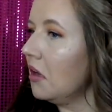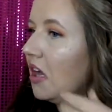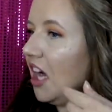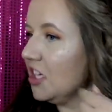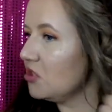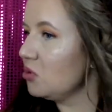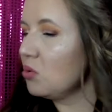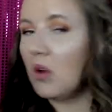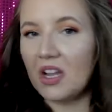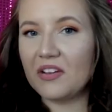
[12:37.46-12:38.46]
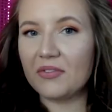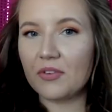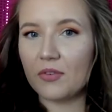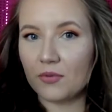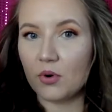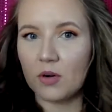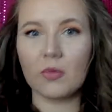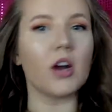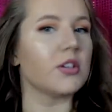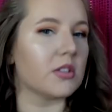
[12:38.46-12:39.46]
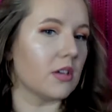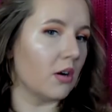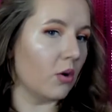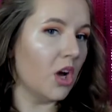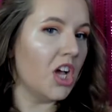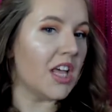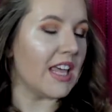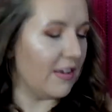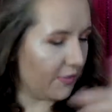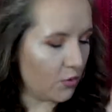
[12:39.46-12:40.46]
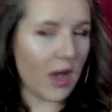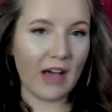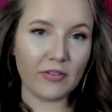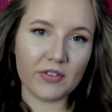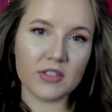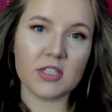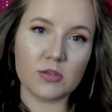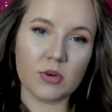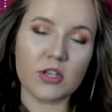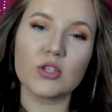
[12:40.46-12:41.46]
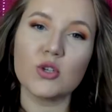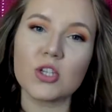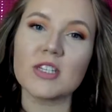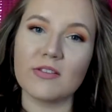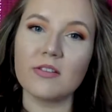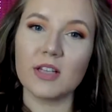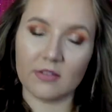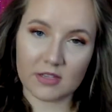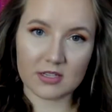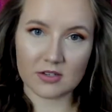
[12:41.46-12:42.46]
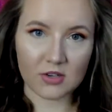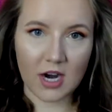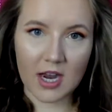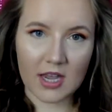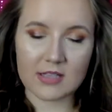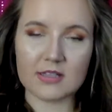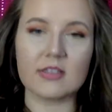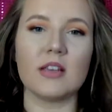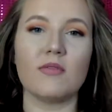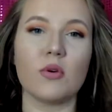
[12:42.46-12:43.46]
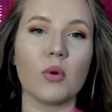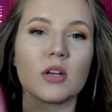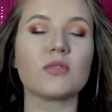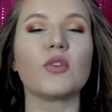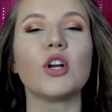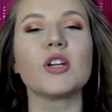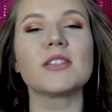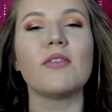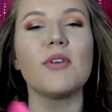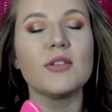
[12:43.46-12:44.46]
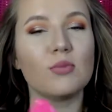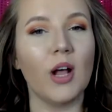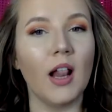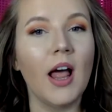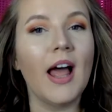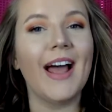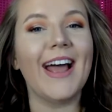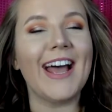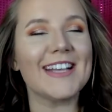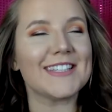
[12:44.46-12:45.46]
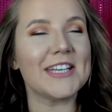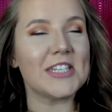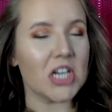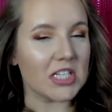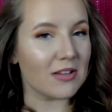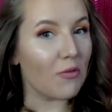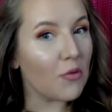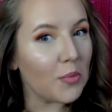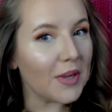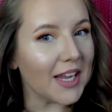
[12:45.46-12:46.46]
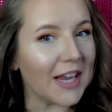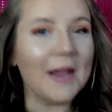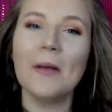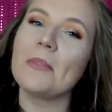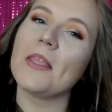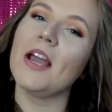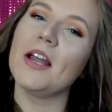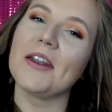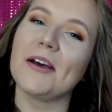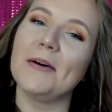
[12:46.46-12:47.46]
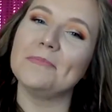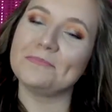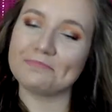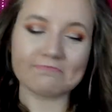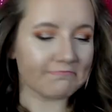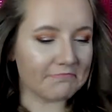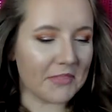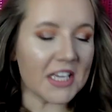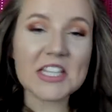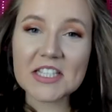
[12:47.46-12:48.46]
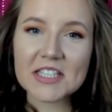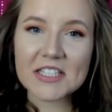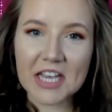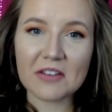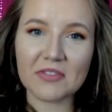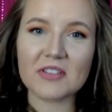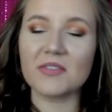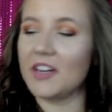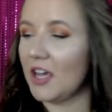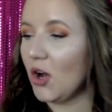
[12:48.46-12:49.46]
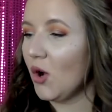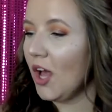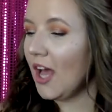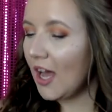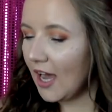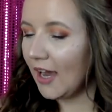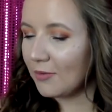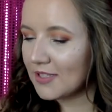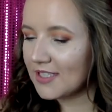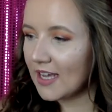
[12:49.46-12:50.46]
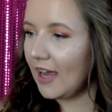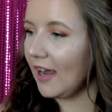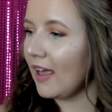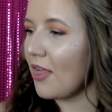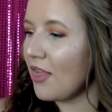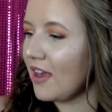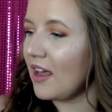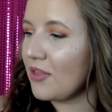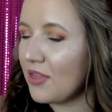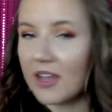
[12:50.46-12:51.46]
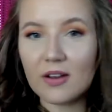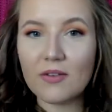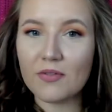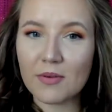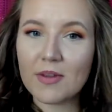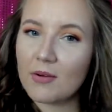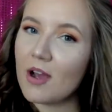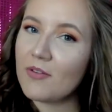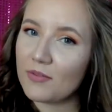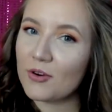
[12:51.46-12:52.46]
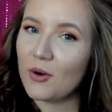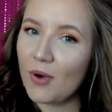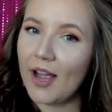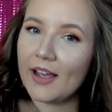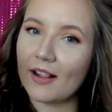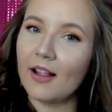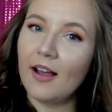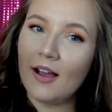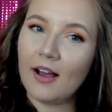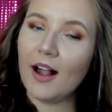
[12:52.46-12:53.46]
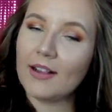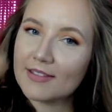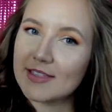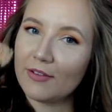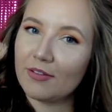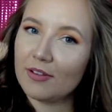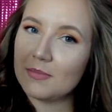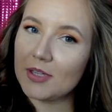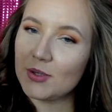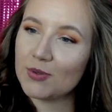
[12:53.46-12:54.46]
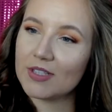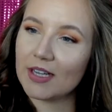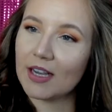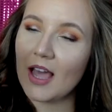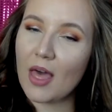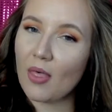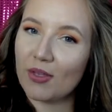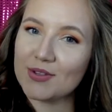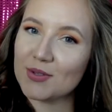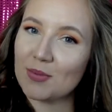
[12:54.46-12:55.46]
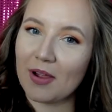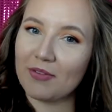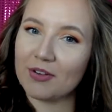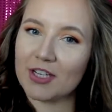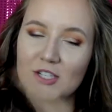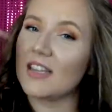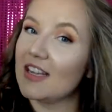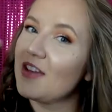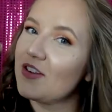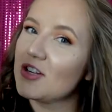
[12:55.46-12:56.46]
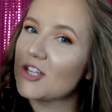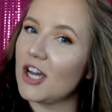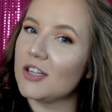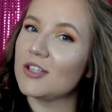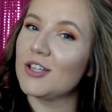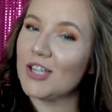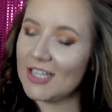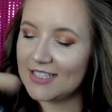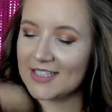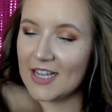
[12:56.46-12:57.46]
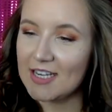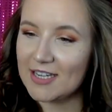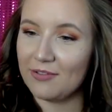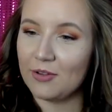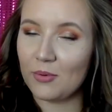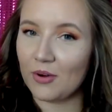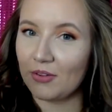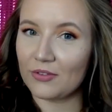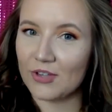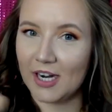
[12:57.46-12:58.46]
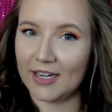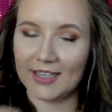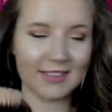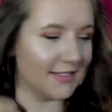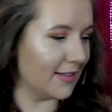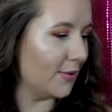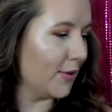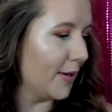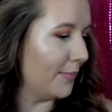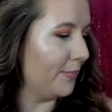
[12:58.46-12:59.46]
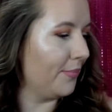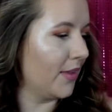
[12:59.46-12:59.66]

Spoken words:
I do live for the brush, so if you have a foundation brush, you should definitely give this a try and see if it works for yourself as well as it does for me. And this is the end of this video. I will say that I think from now on for a while, I'll definitely be using this to apply foundation. Give it a shot. It's definitely worth trying it. So